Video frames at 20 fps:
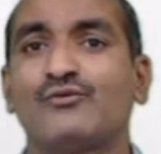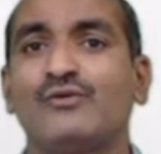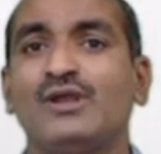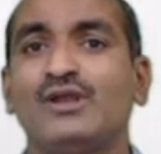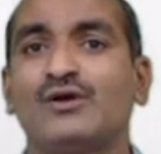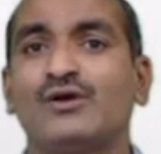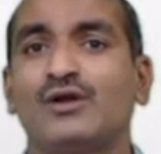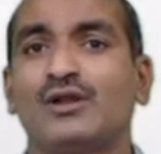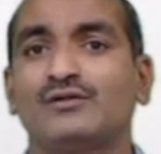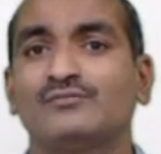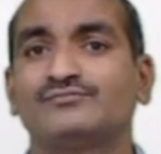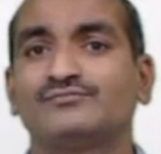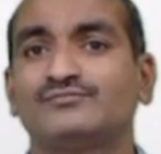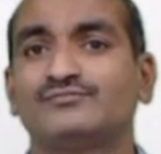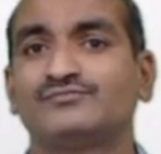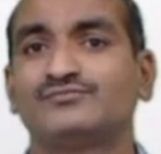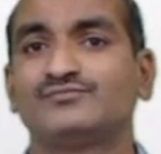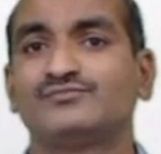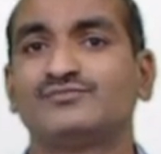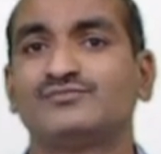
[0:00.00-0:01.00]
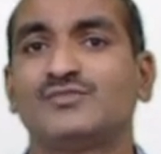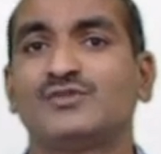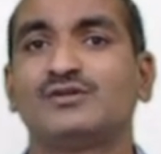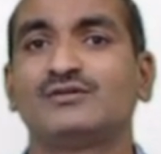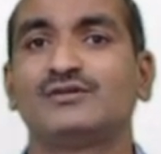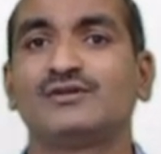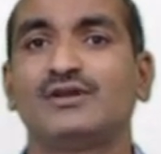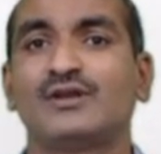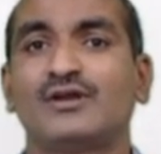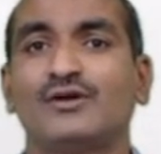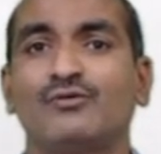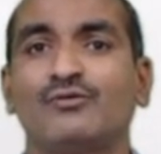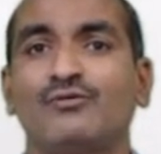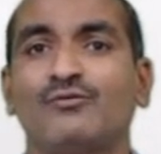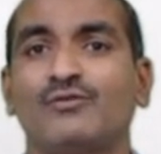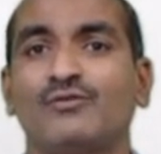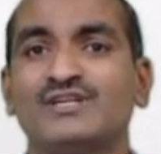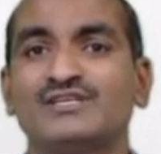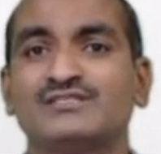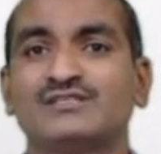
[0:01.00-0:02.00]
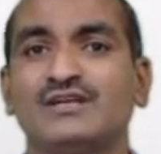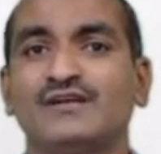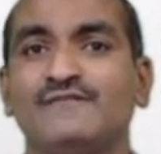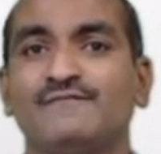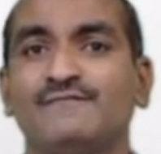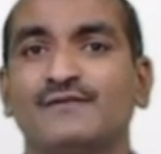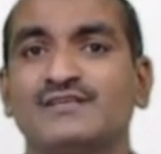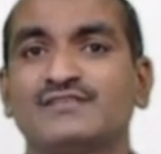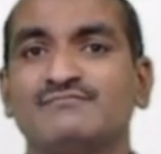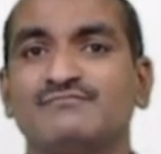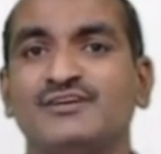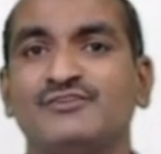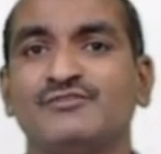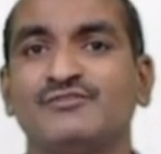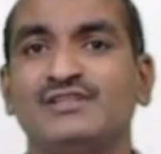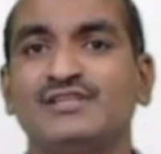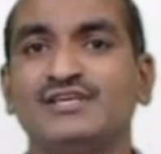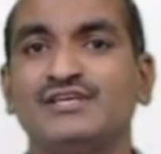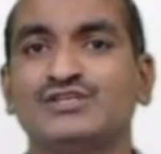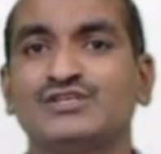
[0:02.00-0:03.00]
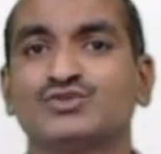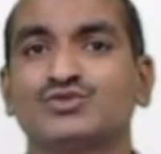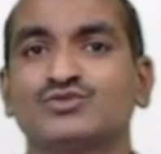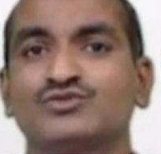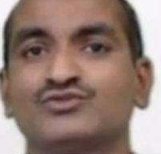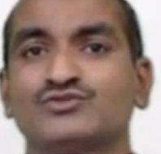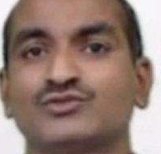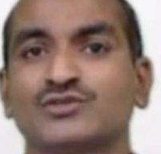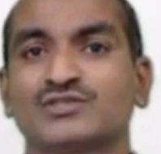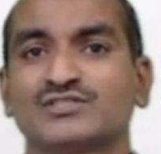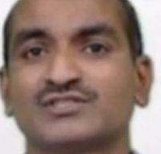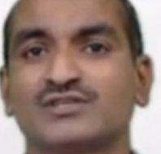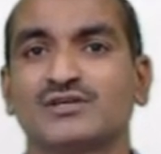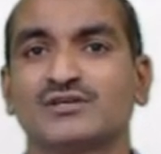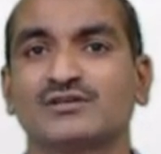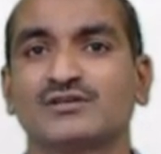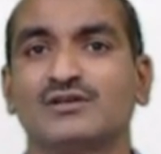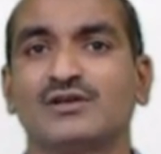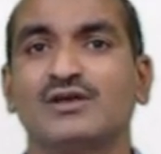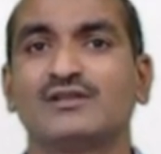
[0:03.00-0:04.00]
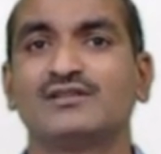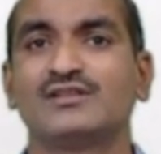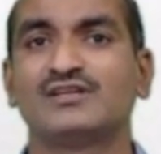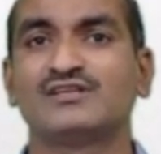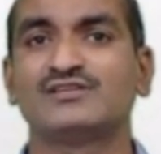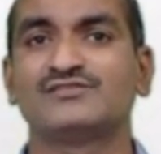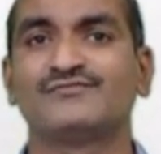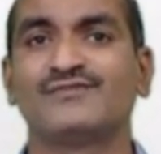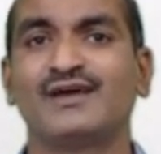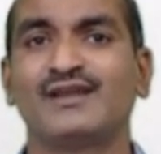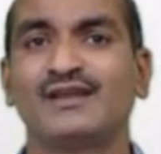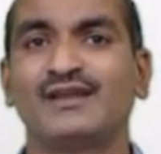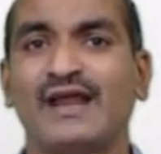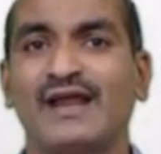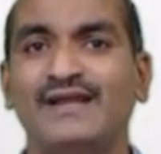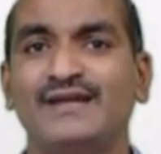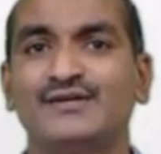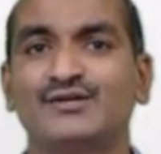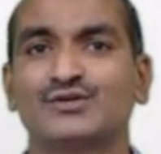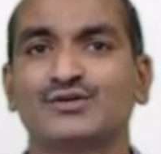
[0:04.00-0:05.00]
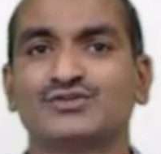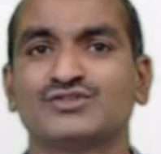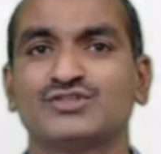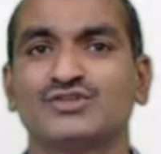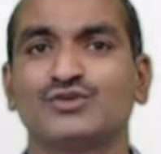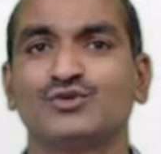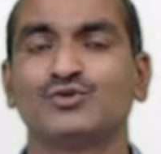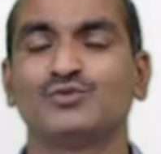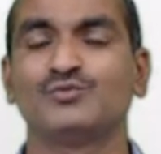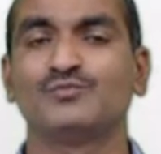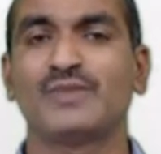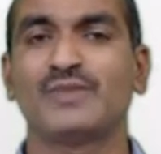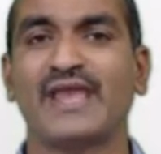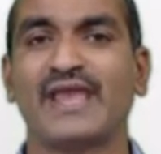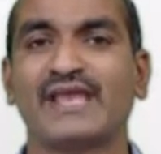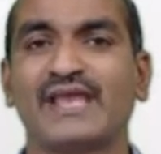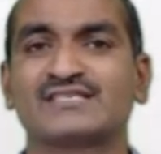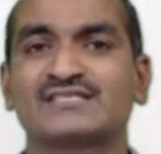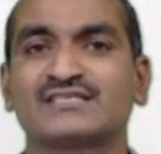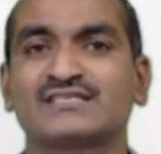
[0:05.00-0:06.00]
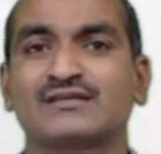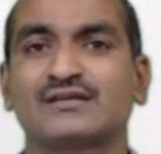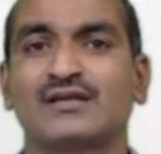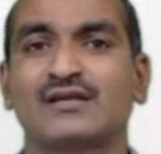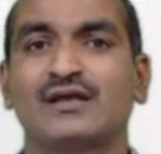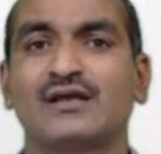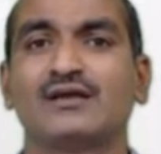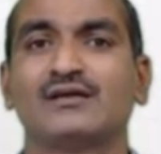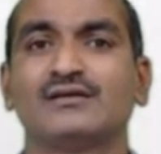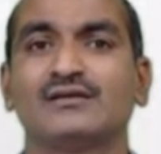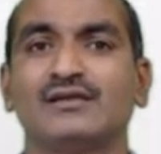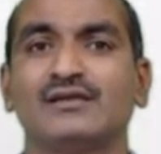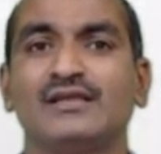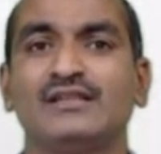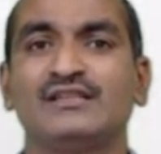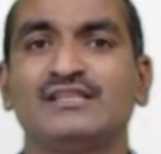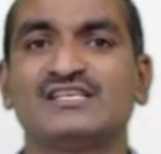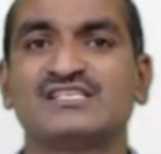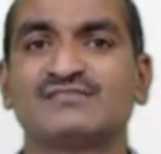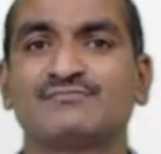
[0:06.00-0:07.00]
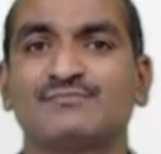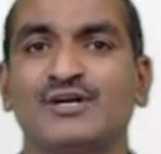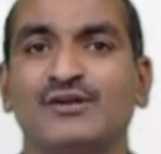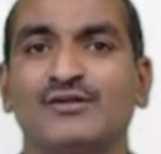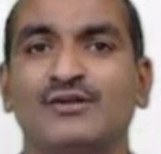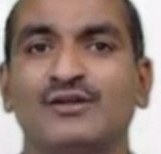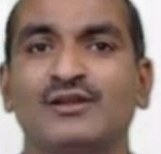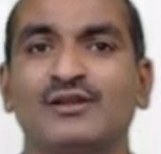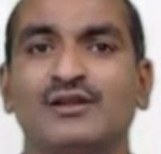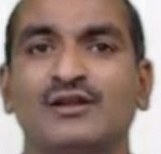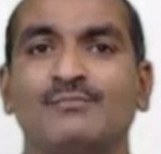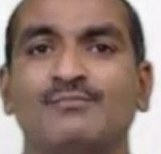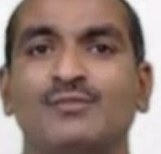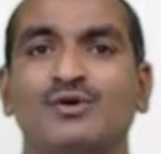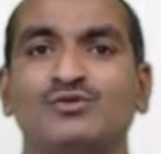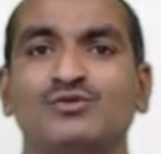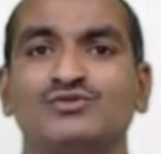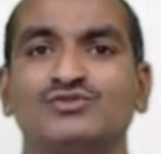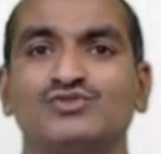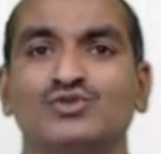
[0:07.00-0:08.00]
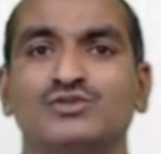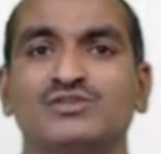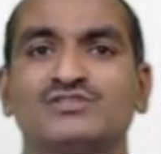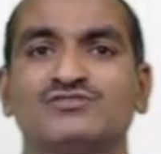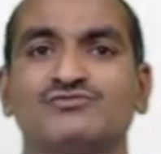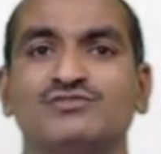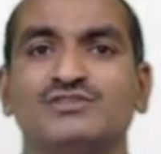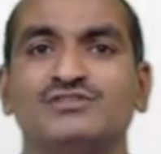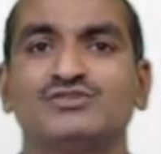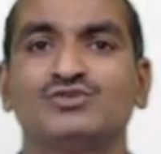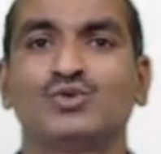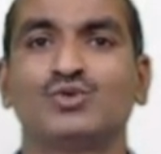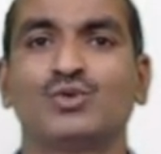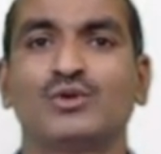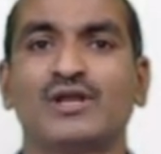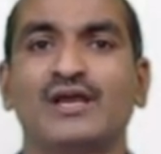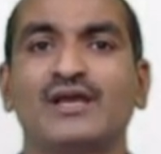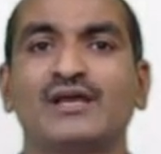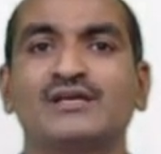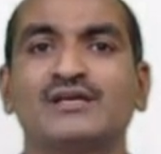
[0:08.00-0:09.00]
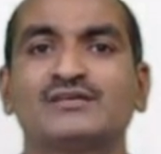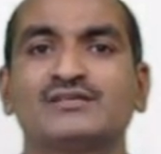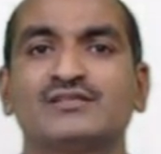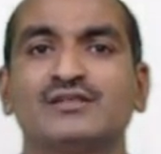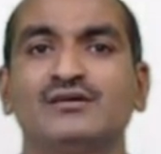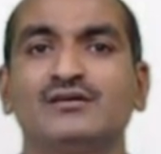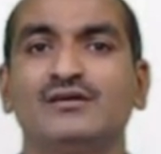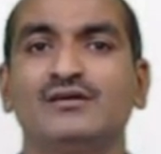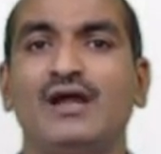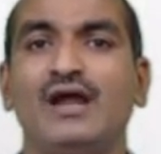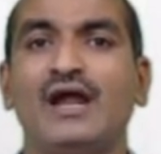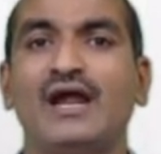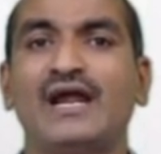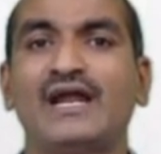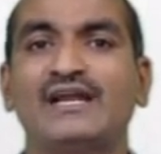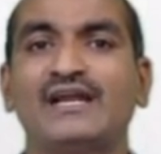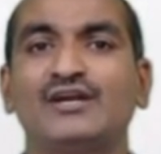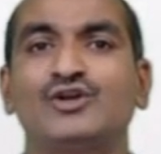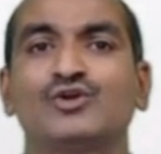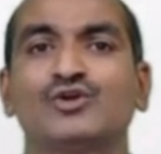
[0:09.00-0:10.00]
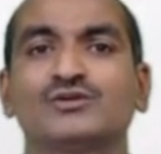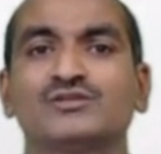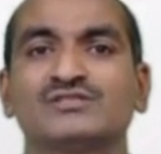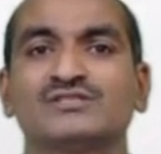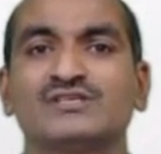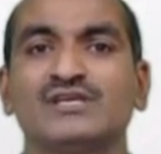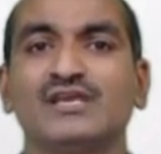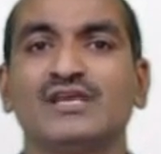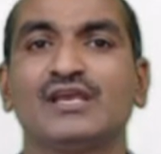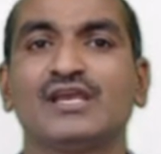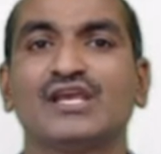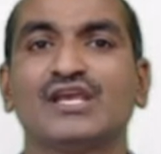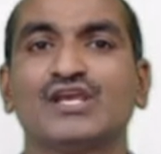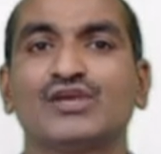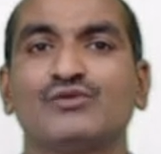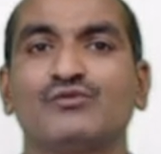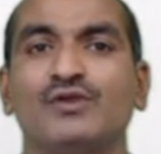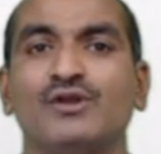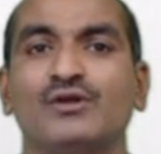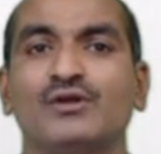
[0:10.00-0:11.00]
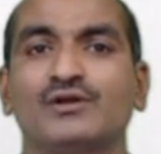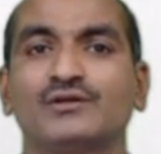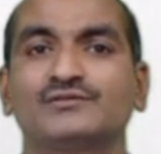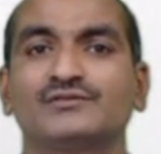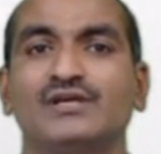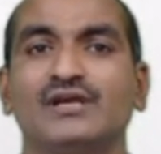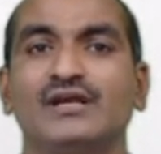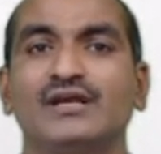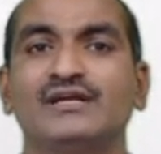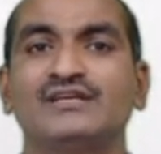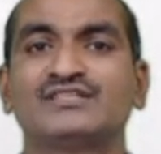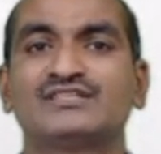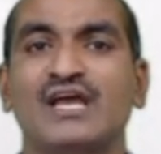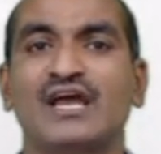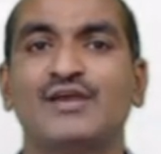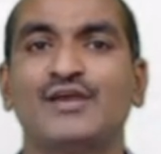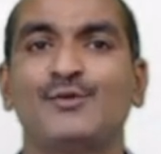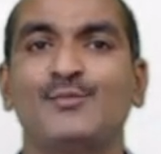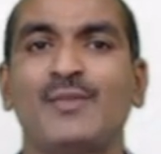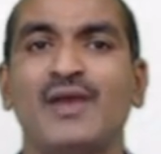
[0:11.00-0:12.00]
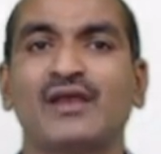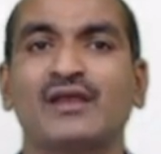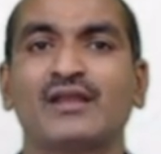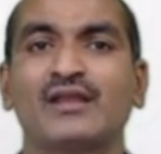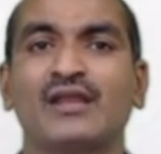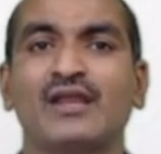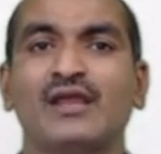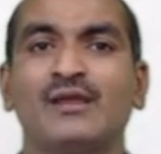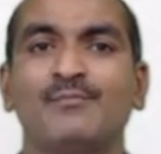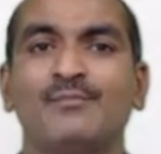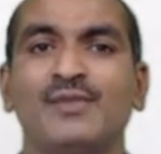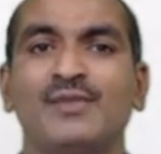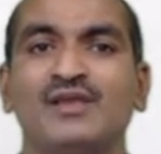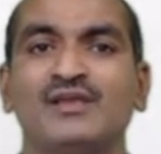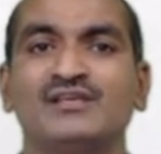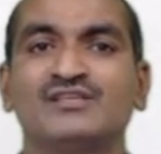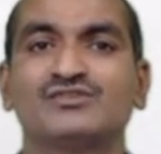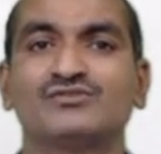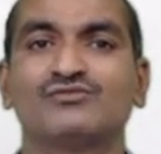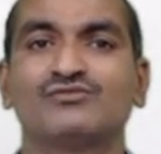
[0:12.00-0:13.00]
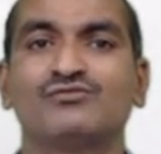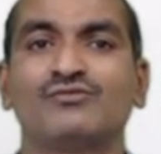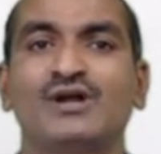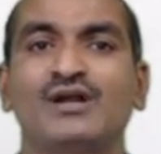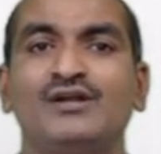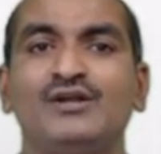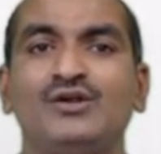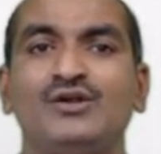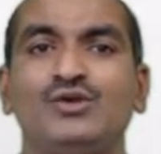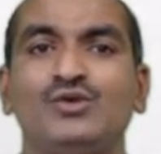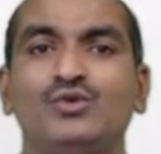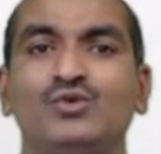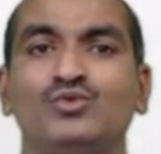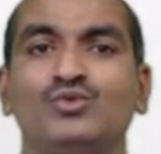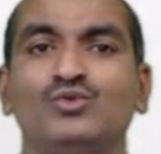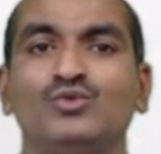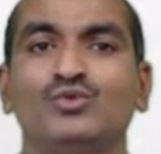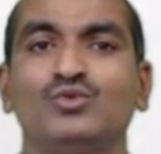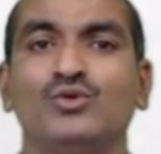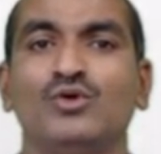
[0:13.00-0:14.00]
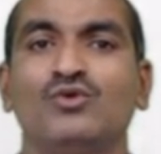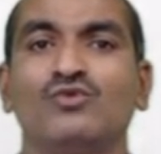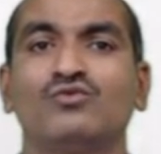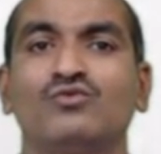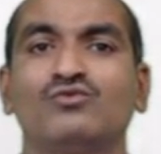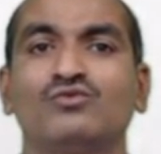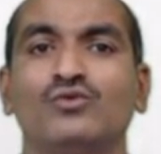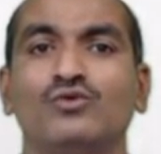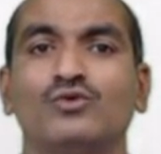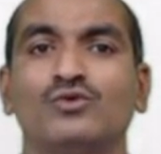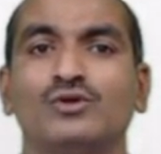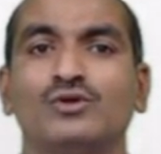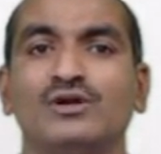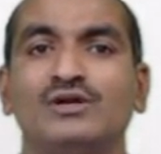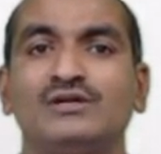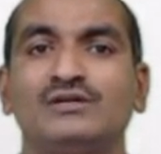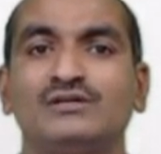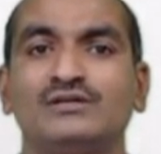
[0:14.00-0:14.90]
quinol. Now what is the difference between these two structures? There is one hydroxy group extra in this particular compound, so this is known as the hydroxy quinol. Its IUPAC name is 1,2,4